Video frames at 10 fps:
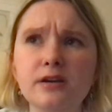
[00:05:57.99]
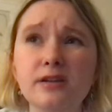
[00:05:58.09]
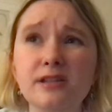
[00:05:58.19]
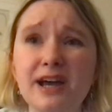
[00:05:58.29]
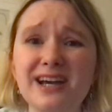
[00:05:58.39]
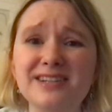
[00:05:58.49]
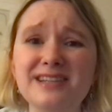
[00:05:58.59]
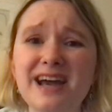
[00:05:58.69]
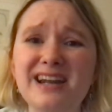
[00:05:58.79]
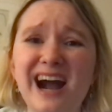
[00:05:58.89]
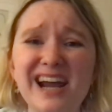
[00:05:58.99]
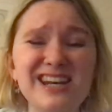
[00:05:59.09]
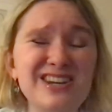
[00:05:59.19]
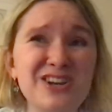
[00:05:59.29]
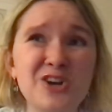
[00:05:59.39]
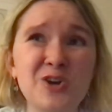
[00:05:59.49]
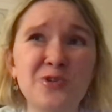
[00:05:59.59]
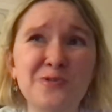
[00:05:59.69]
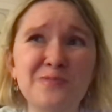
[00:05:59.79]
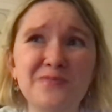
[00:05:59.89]
Like I said, I
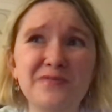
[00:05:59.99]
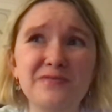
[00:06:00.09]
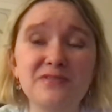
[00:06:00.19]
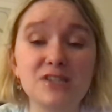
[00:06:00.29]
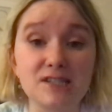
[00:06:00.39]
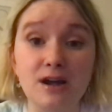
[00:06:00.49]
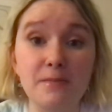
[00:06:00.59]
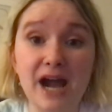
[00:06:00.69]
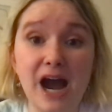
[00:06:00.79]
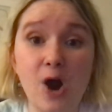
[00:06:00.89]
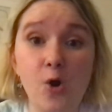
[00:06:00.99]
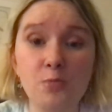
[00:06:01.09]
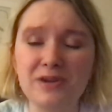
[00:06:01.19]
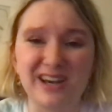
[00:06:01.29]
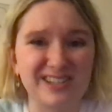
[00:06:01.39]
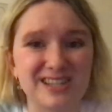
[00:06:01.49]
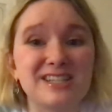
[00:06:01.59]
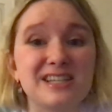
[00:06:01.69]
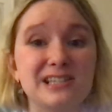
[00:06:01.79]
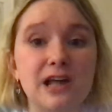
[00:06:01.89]
knew somehow, because
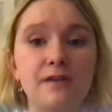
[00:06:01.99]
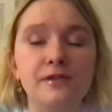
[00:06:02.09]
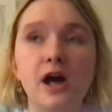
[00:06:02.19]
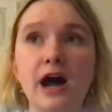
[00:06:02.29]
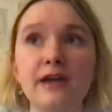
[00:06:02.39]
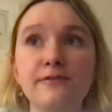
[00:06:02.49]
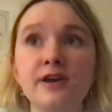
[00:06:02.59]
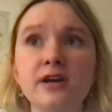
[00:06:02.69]
this is Love Live,